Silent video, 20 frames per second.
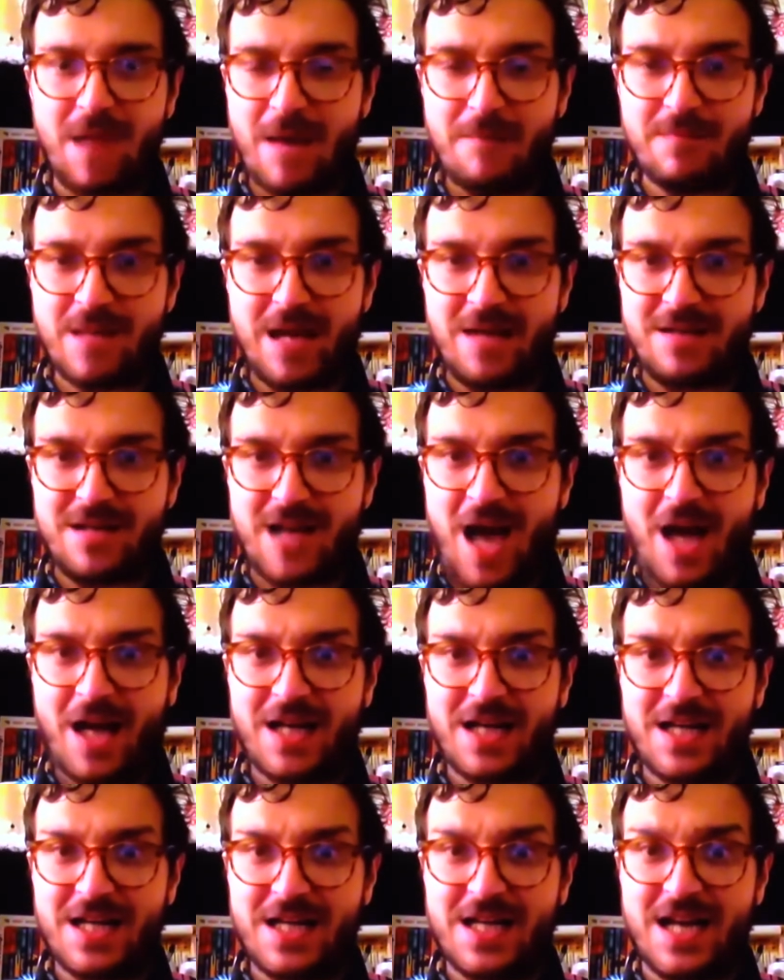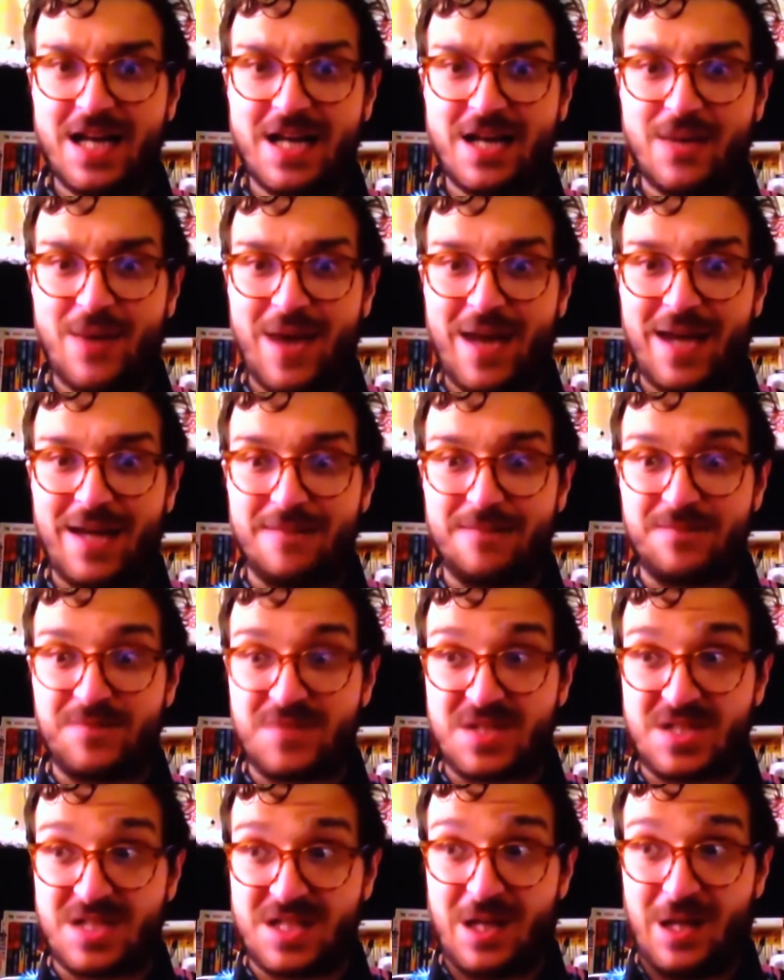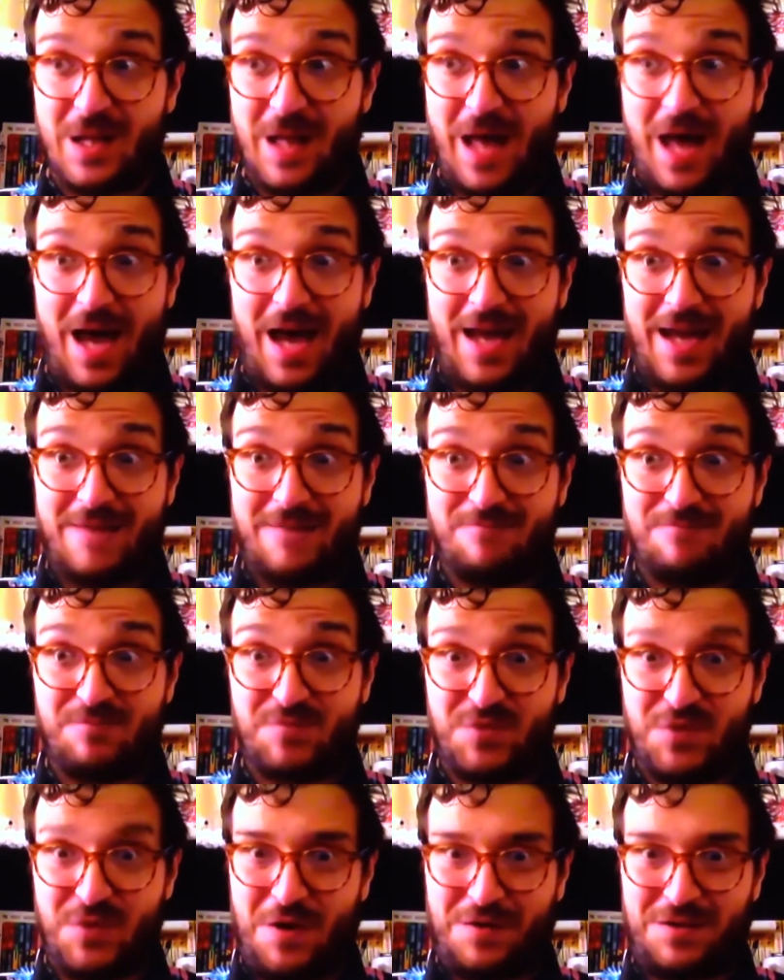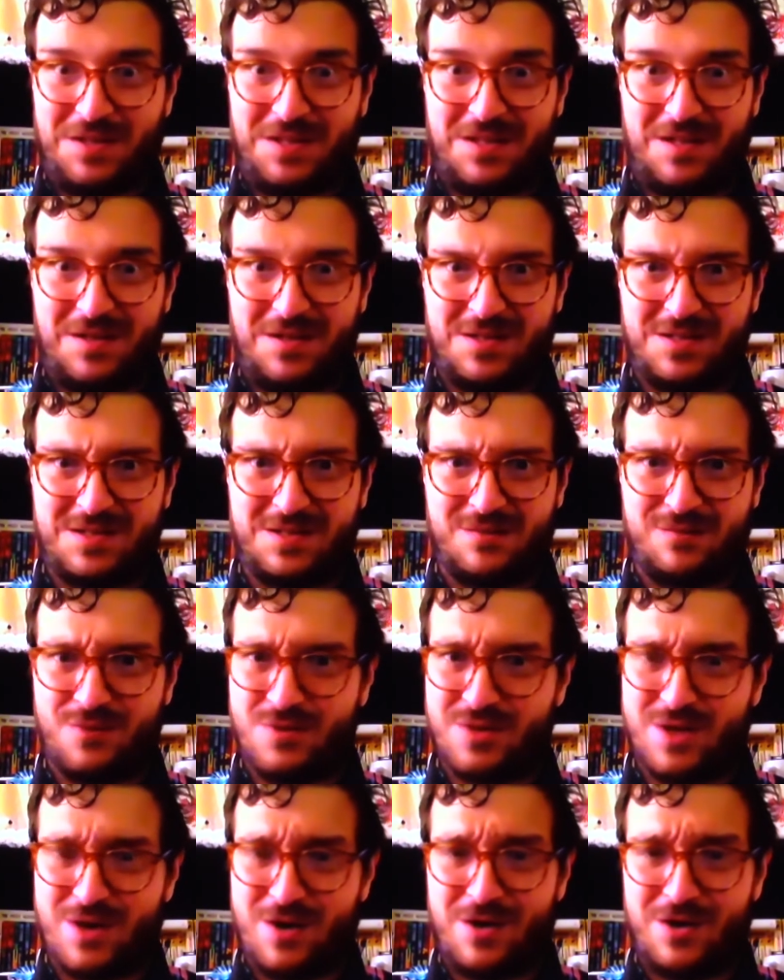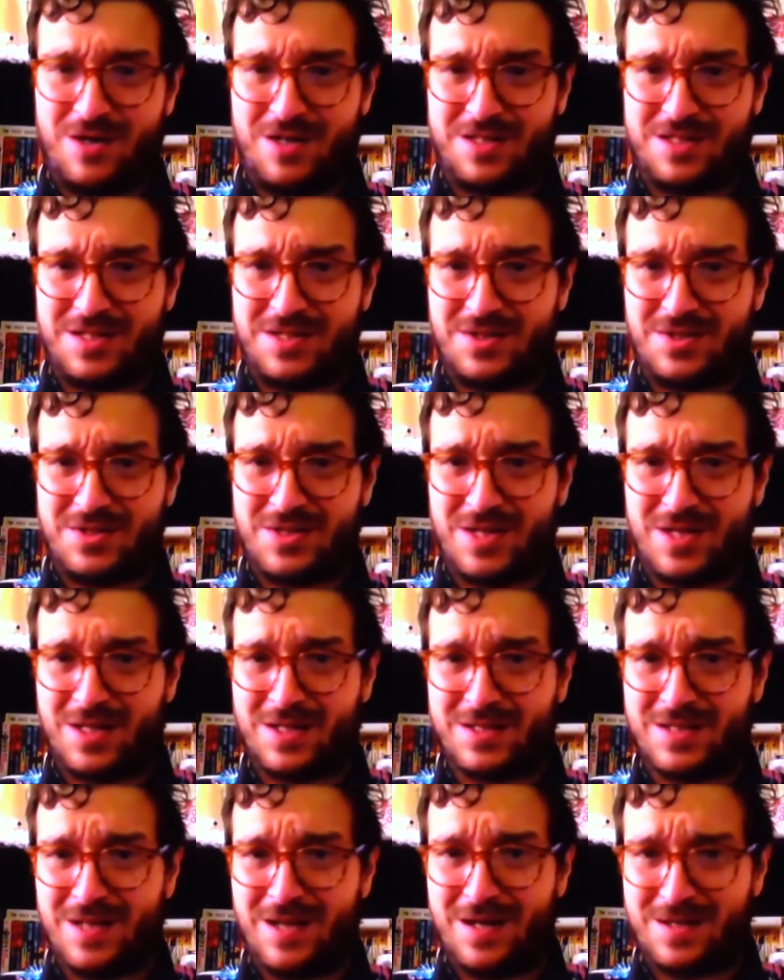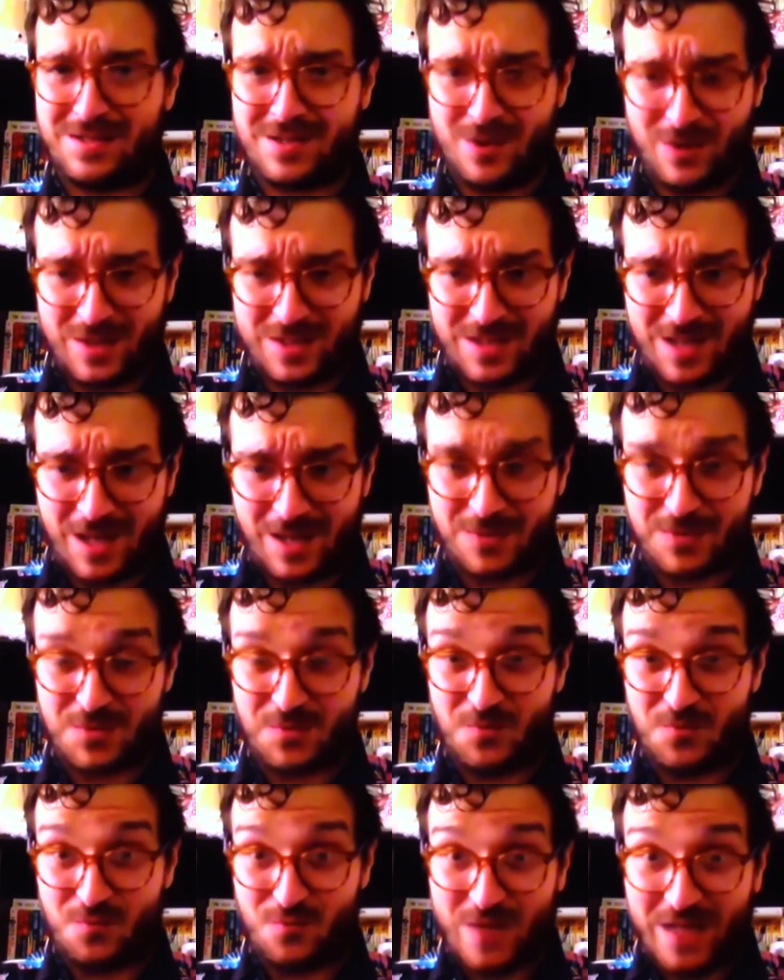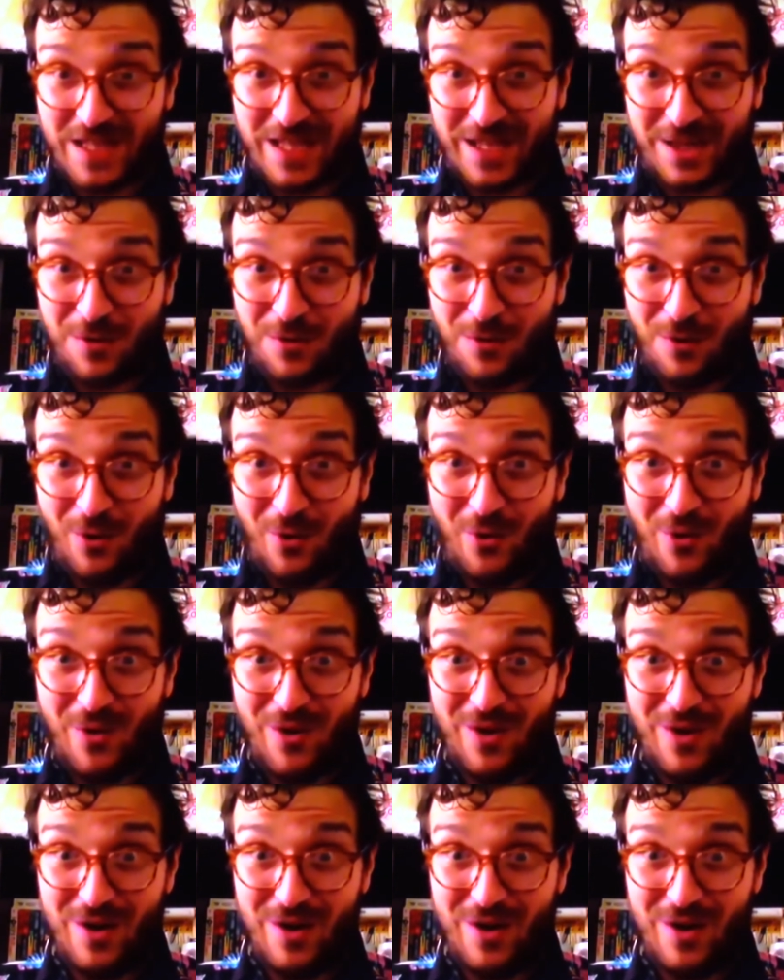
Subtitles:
I'm not knocking it in any way, and still, I thought Rosario Dawson as Ahsoka Tano was really cool.